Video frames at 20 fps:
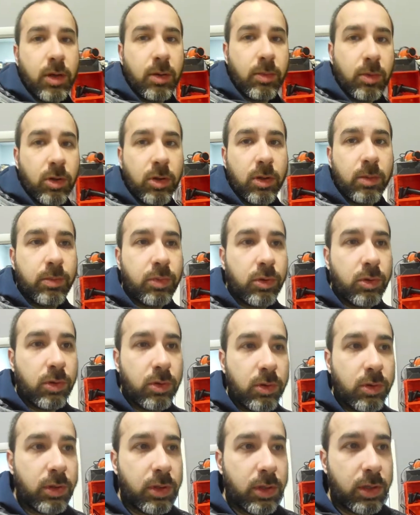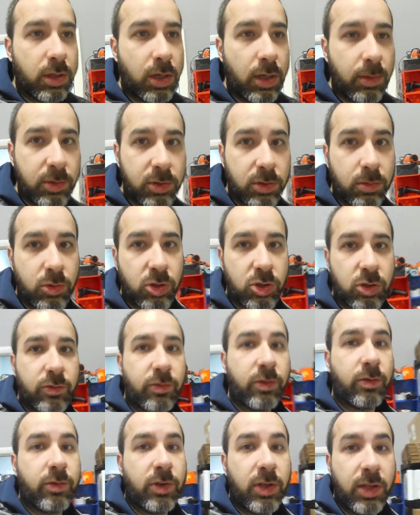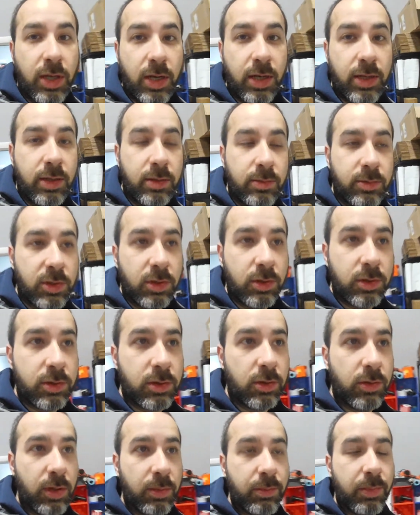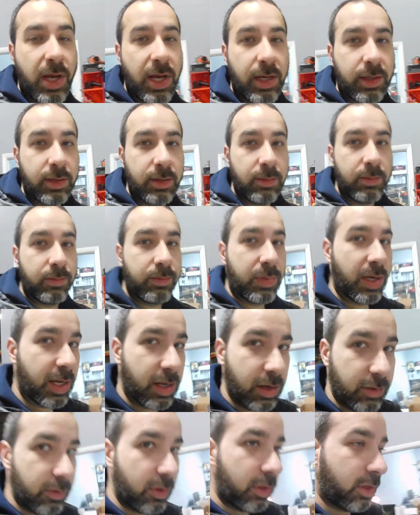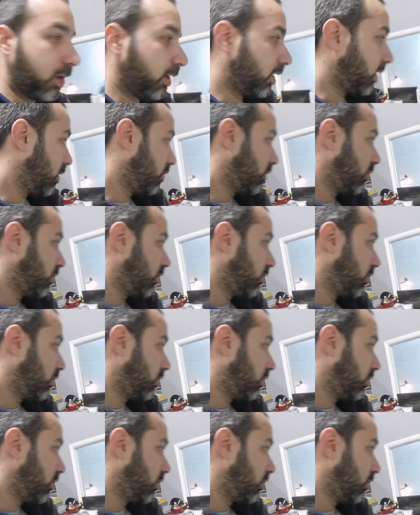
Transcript: I'm gonna pull the Amazon merchant fulfilled items also and pack everything now.